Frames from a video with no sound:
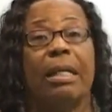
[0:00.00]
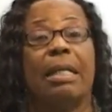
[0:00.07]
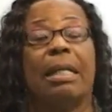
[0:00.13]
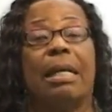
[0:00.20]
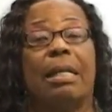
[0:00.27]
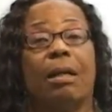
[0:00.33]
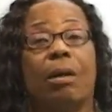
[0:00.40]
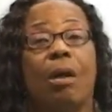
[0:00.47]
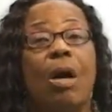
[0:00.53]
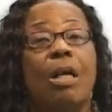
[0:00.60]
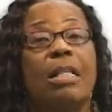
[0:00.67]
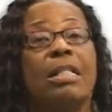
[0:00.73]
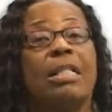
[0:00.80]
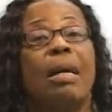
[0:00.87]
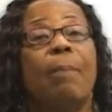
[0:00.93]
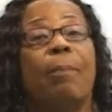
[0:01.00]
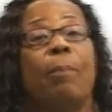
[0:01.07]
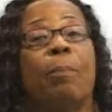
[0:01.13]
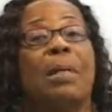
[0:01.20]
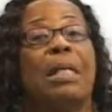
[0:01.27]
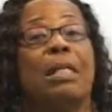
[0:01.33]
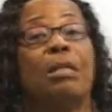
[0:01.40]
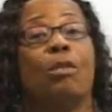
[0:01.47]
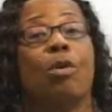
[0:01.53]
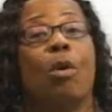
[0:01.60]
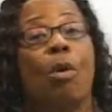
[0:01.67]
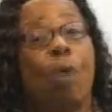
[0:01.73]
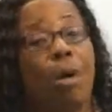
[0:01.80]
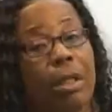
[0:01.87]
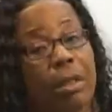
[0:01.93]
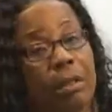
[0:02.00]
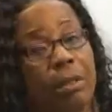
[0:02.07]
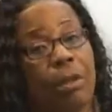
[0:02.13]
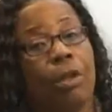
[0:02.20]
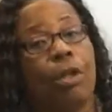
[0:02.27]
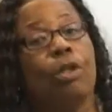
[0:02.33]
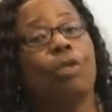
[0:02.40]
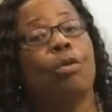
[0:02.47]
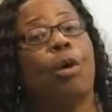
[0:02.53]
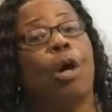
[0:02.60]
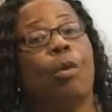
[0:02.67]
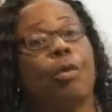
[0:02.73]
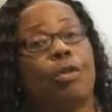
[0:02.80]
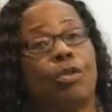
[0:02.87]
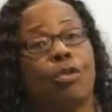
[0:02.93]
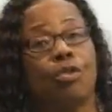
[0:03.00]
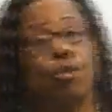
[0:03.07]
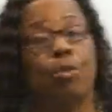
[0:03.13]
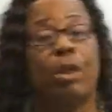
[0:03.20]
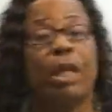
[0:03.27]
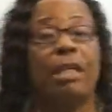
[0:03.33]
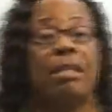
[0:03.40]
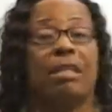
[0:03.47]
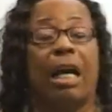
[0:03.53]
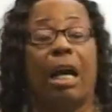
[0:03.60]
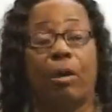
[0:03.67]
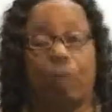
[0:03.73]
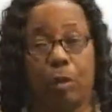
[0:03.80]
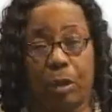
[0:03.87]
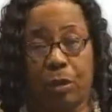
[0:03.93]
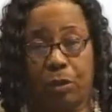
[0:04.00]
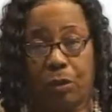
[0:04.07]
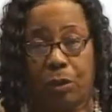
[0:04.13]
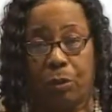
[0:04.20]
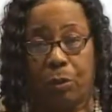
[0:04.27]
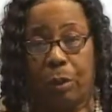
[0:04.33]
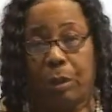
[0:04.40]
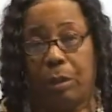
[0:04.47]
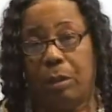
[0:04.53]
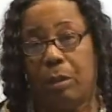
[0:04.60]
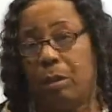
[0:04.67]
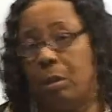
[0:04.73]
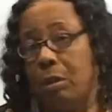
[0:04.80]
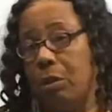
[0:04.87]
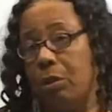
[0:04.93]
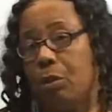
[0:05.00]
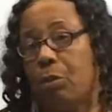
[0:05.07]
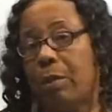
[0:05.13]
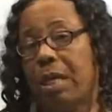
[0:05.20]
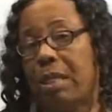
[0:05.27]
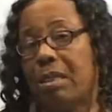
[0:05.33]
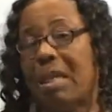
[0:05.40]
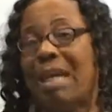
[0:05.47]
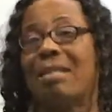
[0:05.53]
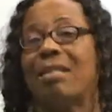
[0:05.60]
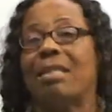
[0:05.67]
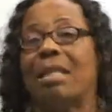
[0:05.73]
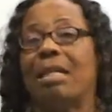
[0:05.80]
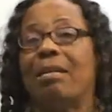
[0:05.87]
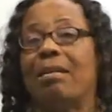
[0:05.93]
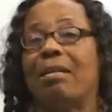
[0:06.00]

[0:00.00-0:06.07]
that the concept being taught to our students are understood. So we are testing